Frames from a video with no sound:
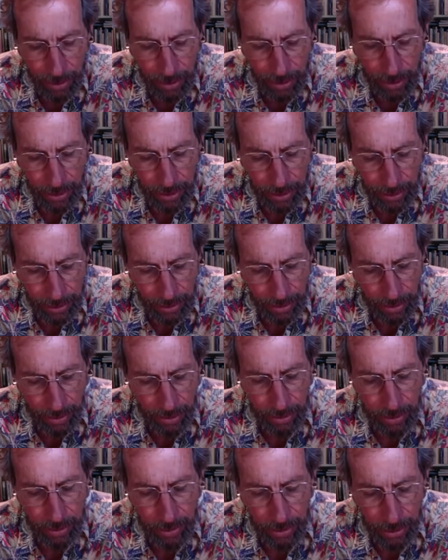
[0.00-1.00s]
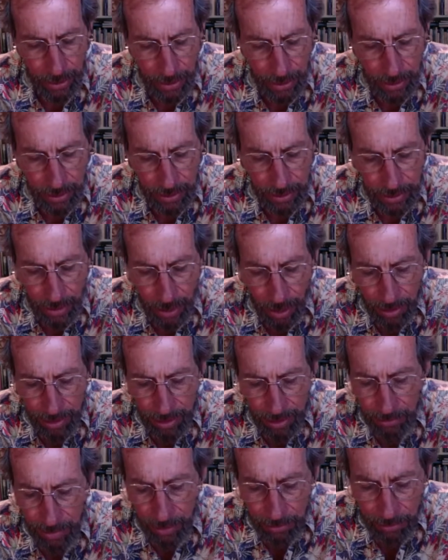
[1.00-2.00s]
They The days stalk
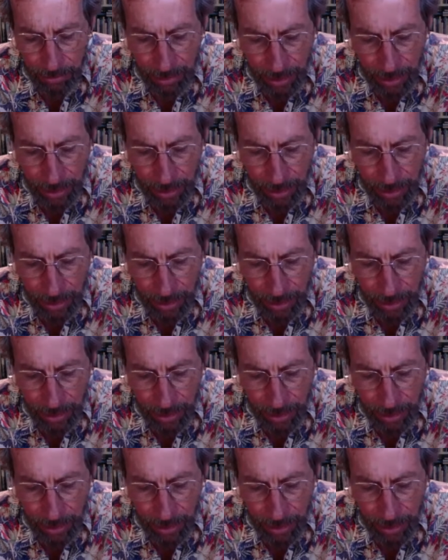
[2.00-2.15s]
the rib